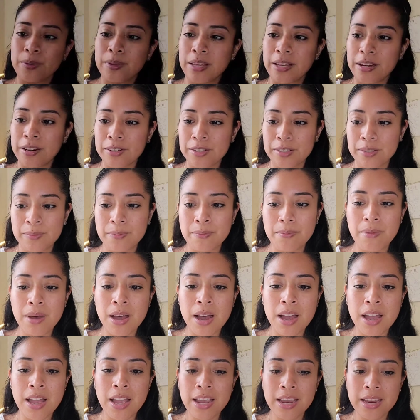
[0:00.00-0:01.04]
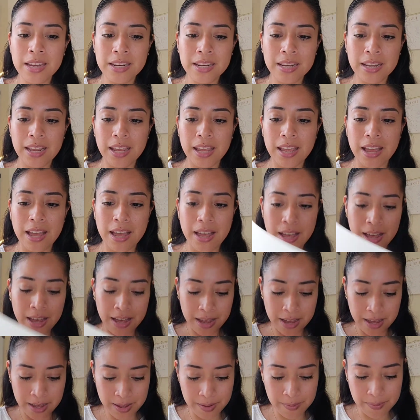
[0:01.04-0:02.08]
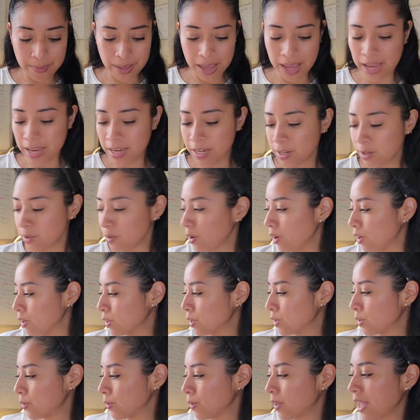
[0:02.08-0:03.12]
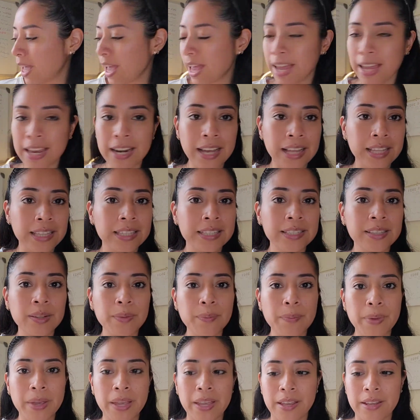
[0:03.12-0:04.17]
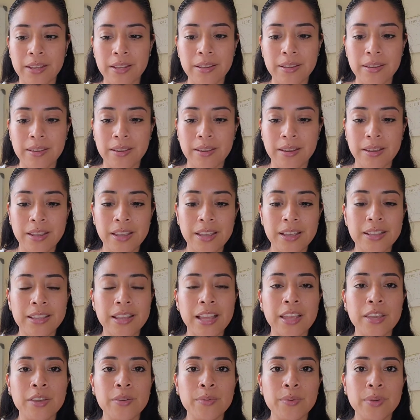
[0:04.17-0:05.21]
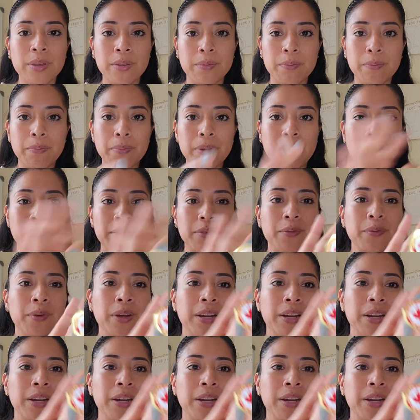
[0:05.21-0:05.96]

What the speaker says: there's mine, and you also get a little pin that you can pin